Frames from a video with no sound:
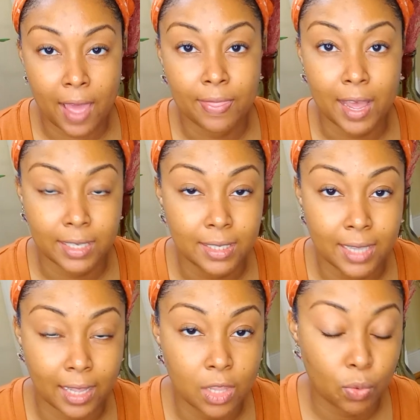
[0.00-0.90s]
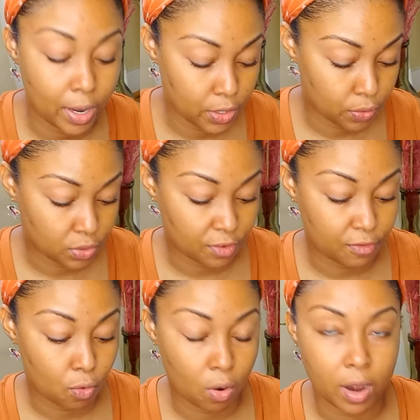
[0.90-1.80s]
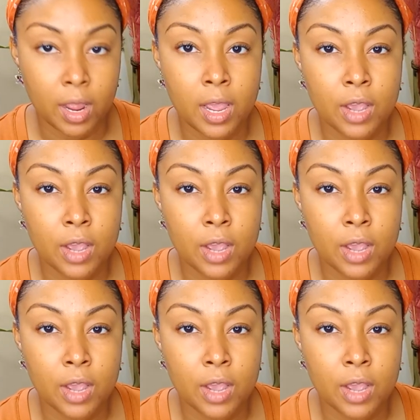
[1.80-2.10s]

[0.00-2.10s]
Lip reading: and that's exactly what I used it for.